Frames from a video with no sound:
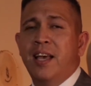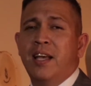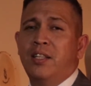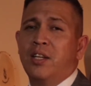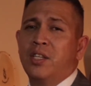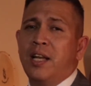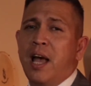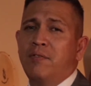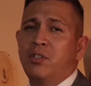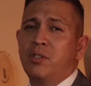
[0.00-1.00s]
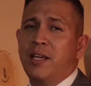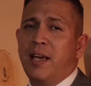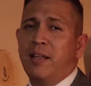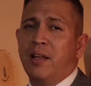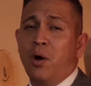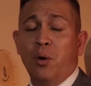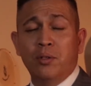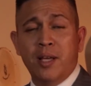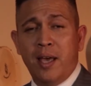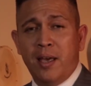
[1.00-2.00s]
It doesn't have to take the whole
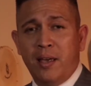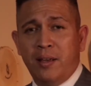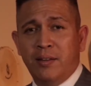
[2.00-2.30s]
day.